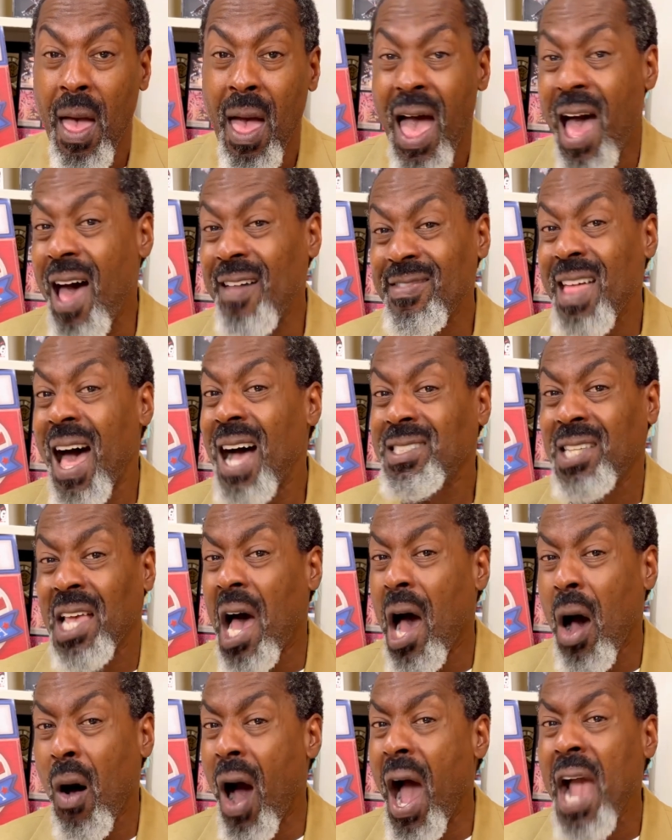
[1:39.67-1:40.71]
And that's
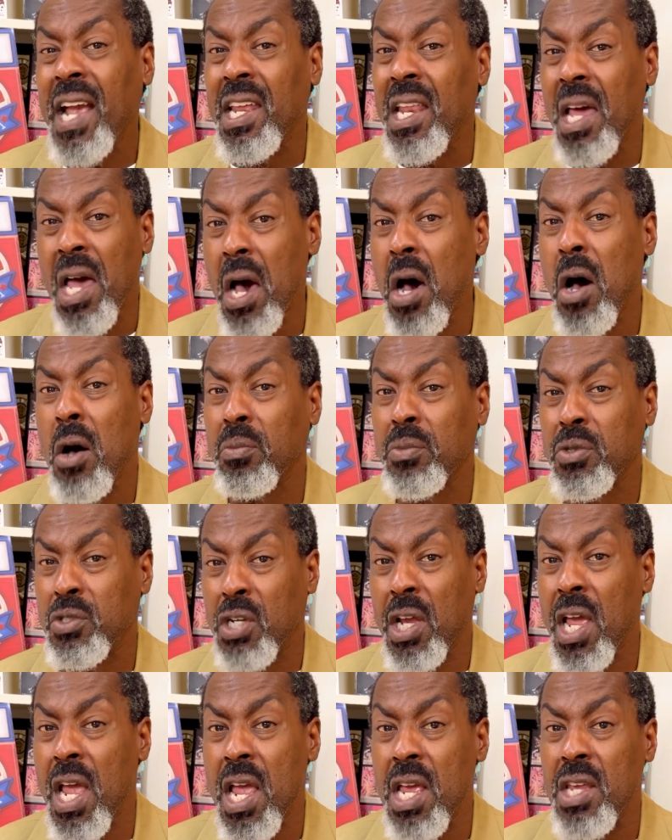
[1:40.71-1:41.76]
how I can help
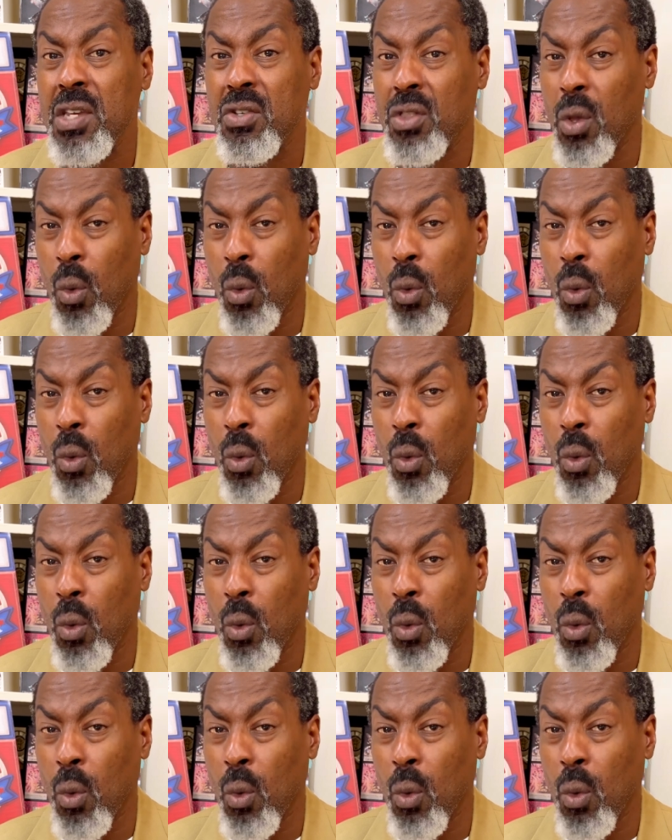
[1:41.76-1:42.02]
change the